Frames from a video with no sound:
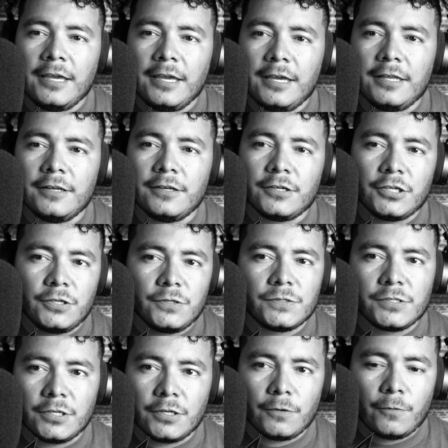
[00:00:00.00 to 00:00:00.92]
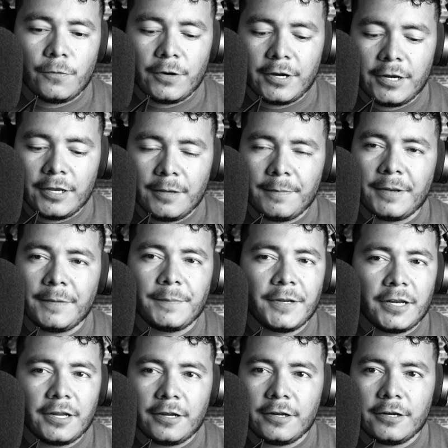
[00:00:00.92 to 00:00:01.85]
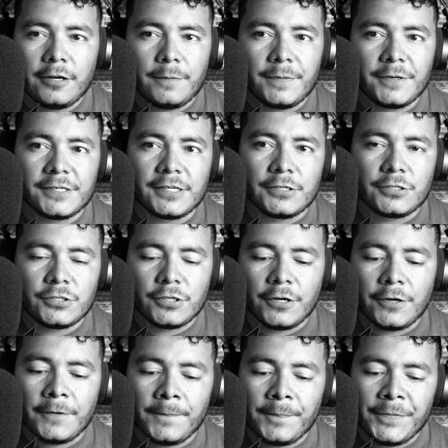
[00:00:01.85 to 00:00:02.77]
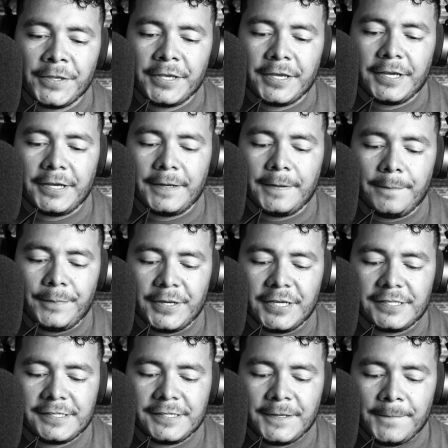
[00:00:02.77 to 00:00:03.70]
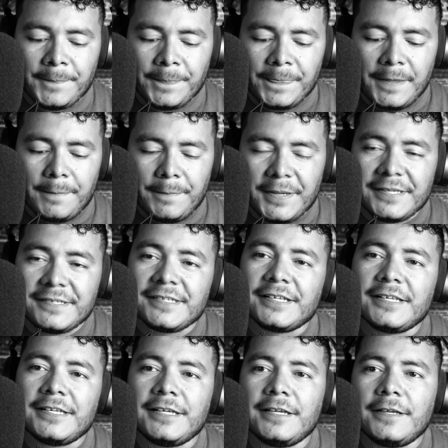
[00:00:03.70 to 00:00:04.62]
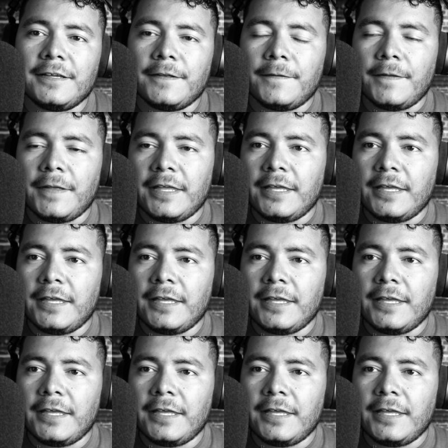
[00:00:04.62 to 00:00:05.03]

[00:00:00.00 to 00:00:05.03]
in a Houston aquarium. I'm not 100% sure, but basically